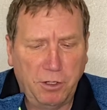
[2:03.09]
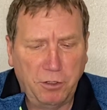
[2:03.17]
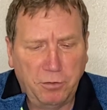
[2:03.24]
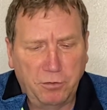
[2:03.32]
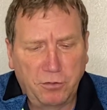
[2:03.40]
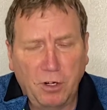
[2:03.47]

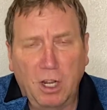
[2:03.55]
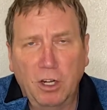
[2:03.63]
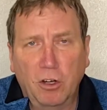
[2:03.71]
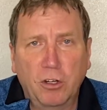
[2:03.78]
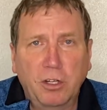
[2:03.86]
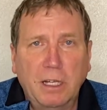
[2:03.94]
you
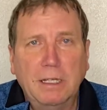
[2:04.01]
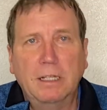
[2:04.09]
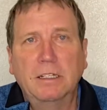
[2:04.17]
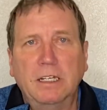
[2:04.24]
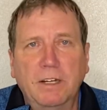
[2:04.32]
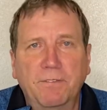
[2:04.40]
start looking at
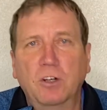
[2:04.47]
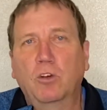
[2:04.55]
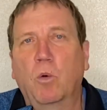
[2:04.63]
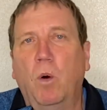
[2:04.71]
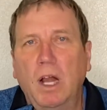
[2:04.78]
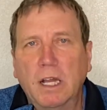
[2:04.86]
the different
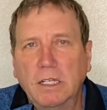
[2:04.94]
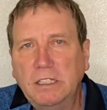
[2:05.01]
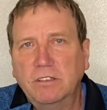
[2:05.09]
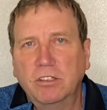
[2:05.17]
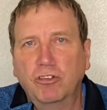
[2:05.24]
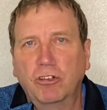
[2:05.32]

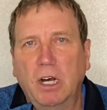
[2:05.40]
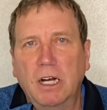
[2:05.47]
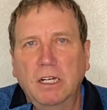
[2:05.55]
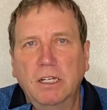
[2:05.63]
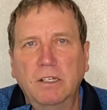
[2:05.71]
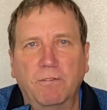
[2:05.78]
qualities in
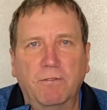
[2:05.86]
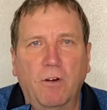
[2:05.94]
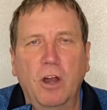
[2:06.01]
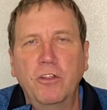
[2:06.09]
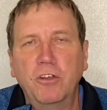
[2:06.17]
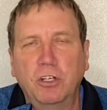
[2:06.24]
chaga, the
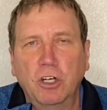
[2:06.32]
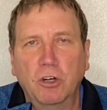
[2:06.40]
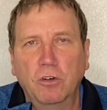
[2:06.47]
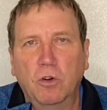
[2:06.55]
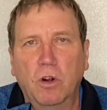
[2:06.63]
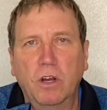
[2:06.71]
farther you go
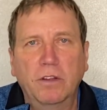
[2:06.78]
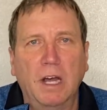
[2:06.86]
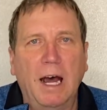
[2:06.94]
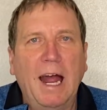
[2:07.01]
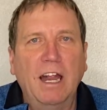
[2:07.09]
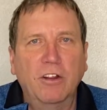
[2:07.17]
north, the
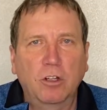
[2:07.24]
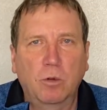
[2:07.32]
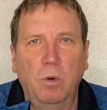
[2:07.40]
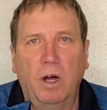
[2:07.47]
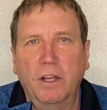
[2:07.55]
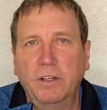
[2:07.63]
higher the
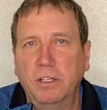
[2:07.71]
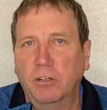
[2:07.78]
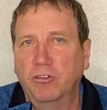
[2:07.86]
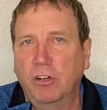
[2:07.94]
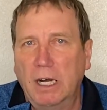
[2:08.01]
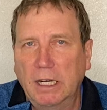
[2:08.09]
quality of
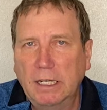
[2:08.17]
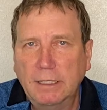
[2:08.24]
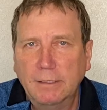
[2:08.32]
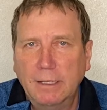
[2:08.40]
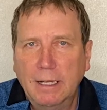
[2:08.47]
the chaga.